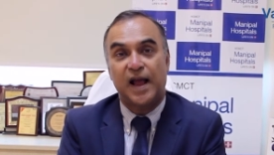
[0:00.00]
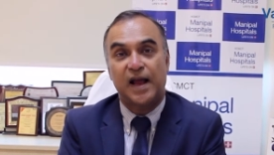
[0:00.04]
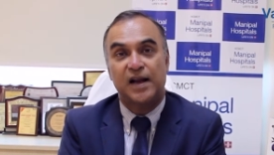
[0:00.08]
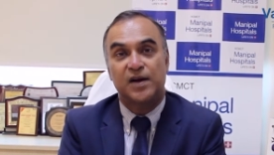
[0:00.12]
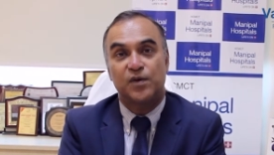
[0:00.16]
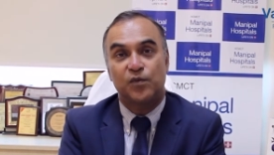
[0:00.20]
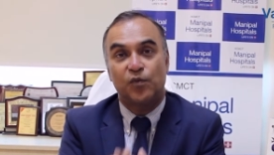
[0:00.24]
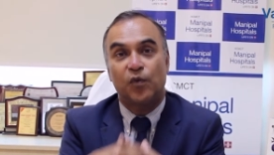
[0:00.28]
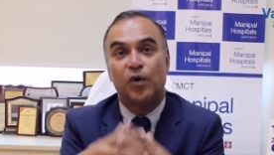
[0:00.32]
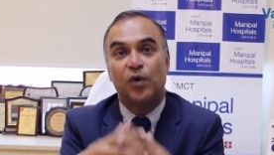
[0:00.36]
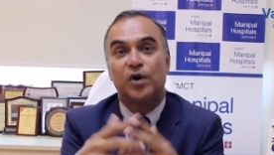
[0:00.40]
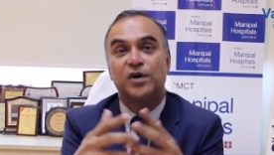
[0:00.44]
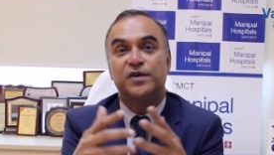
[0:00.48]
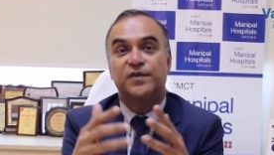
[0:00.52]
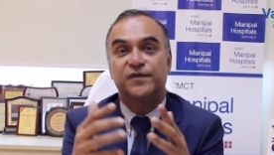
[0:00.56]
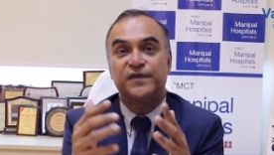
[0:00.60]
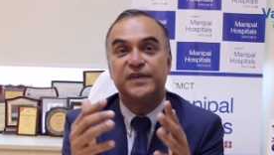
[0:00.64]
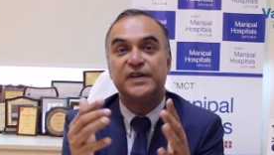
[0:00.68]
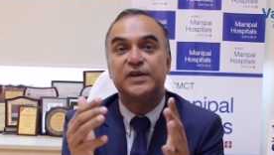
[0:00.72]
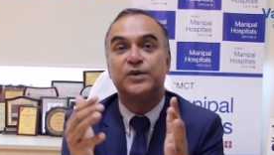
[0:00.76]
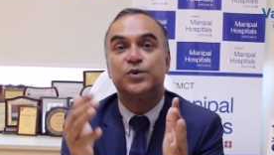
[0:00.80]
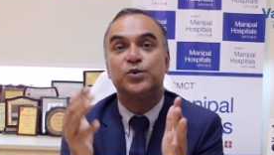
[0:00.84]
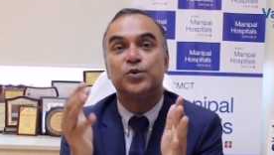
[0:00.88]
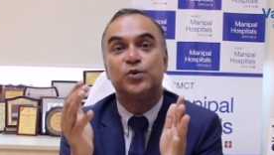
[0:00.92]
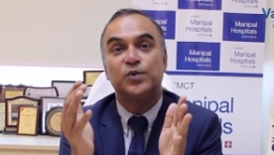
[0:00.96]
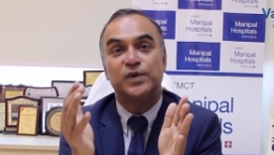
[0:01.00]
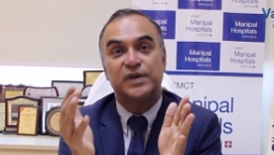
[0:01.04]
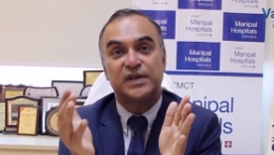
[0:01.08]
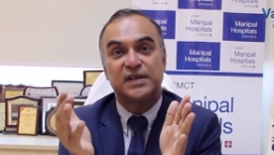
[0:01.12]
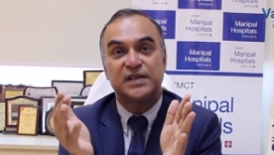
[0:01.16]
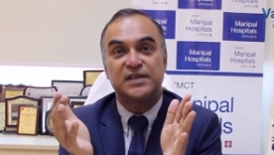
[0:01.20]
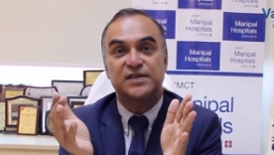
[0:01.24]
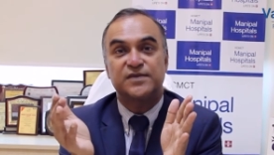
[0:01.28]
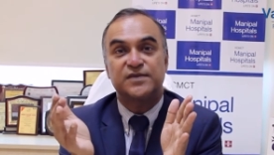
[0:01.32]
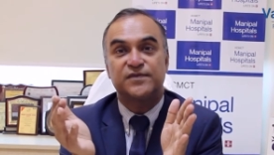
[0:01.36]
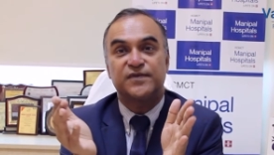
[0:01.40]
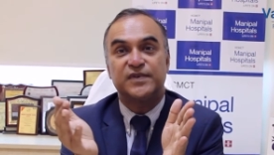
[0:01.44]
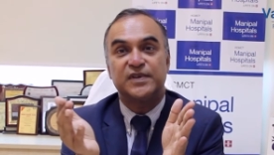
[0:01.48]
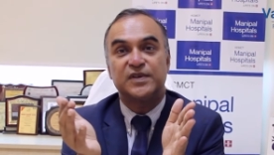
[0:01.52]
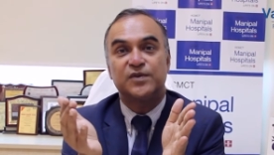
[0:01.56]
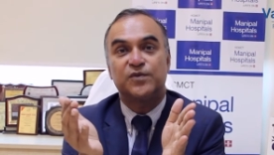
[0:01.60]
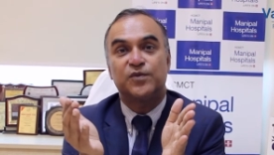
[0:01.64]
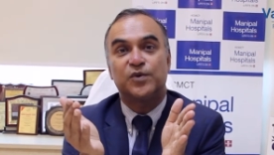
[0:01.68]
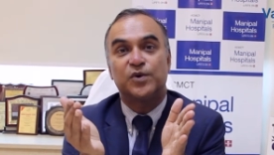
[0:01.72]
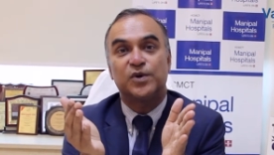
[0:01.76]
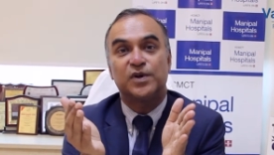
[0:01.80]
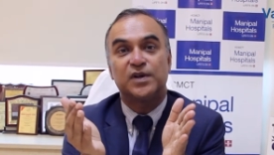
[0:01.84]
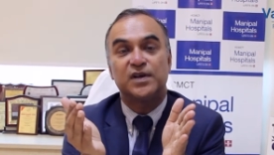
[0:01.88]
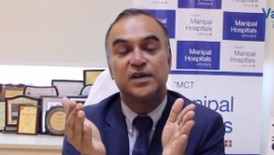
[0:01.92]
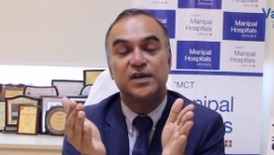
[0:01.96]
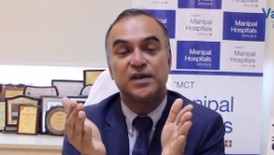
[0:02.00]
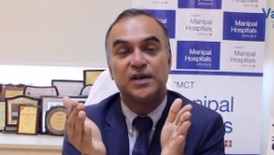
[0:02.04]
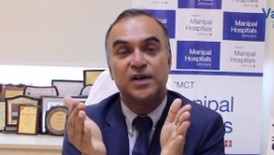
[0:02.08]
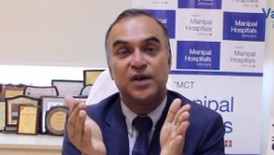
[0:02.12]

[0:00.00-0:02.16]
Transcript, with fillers: and what we do is we would